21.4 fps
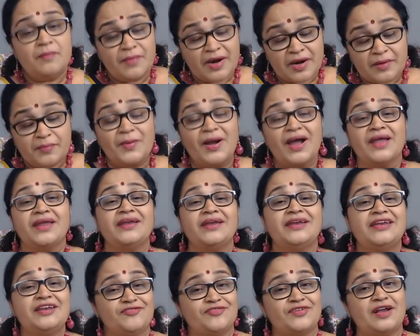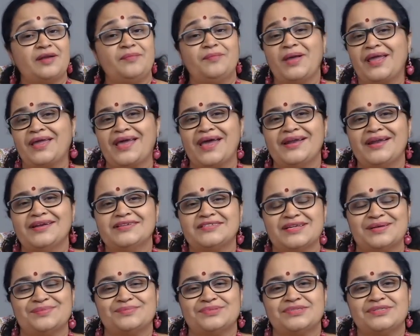but by different
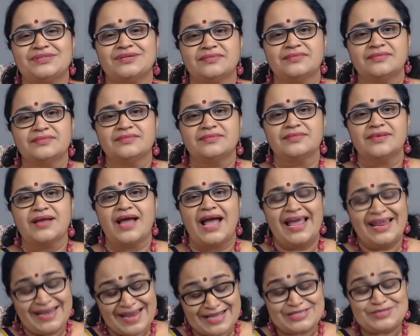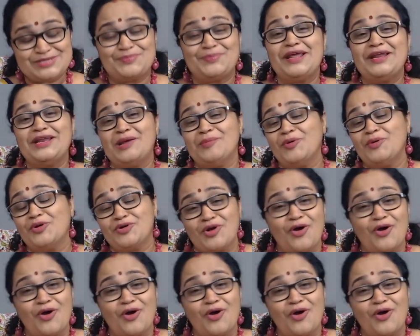mechanisms. I'll explain about